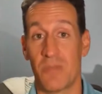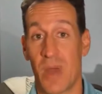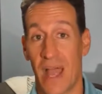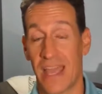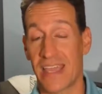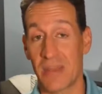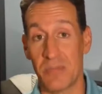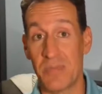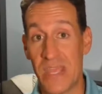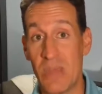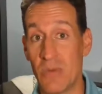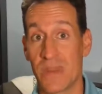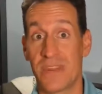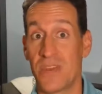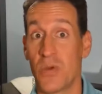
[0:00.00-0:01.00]
I can be
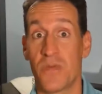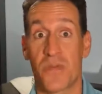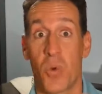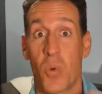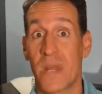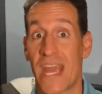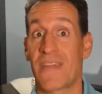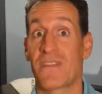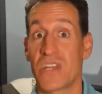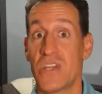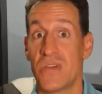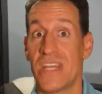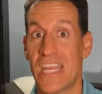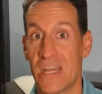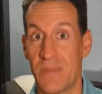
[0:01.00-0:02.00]
with you for whenever you
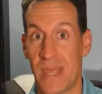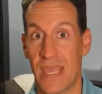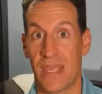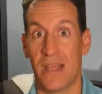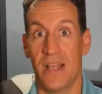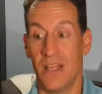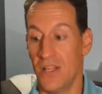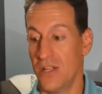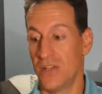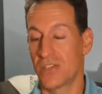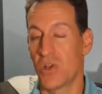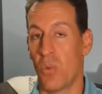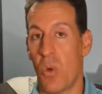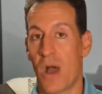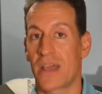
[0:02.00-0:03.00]
need me
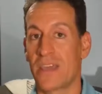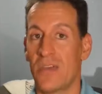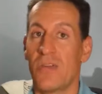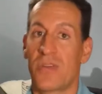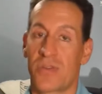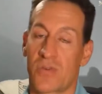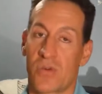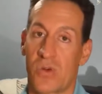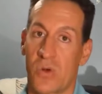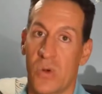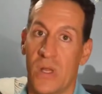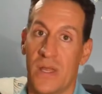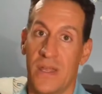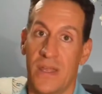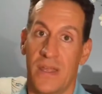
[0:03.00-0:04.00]
to walk you
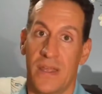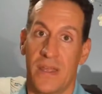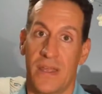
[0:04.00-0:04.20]
through